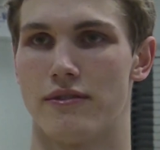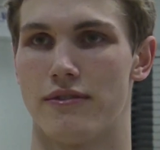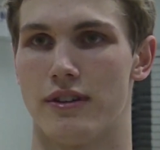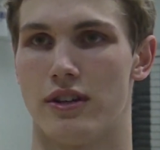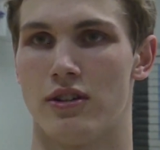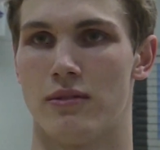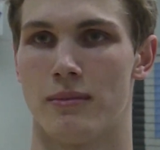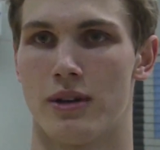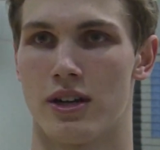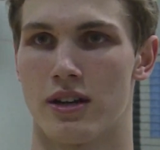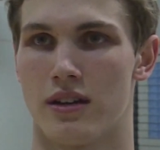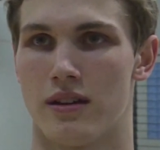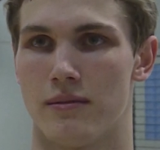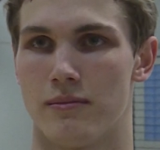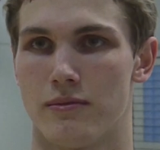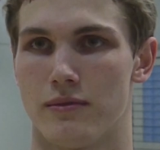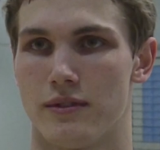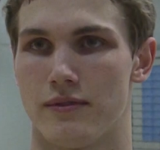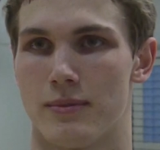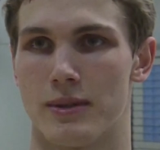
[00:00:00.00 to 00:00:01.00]
film on
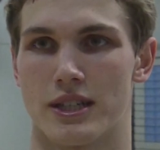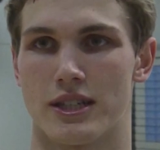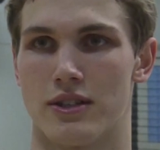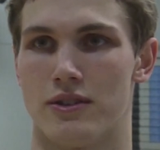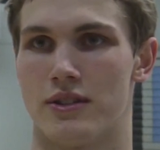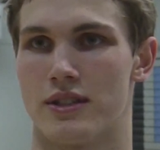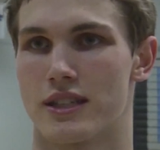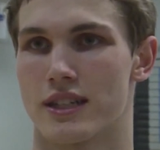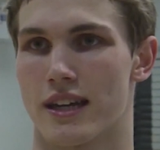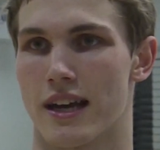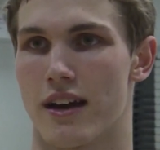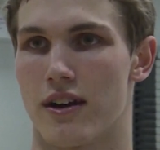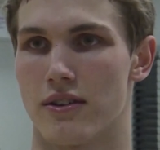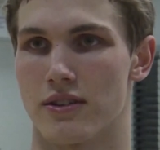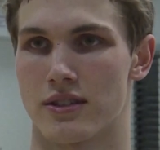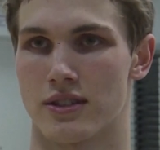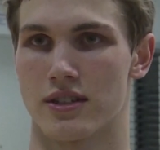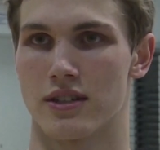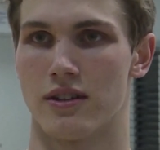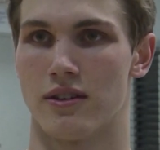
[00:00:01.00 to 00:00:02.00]
them, we've been doing
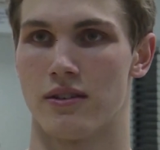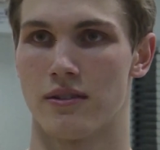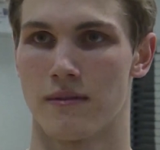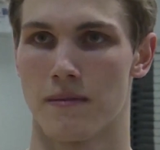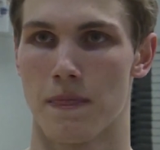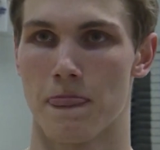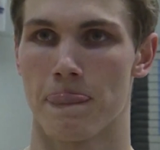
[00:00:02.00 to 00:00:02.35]
scouts, so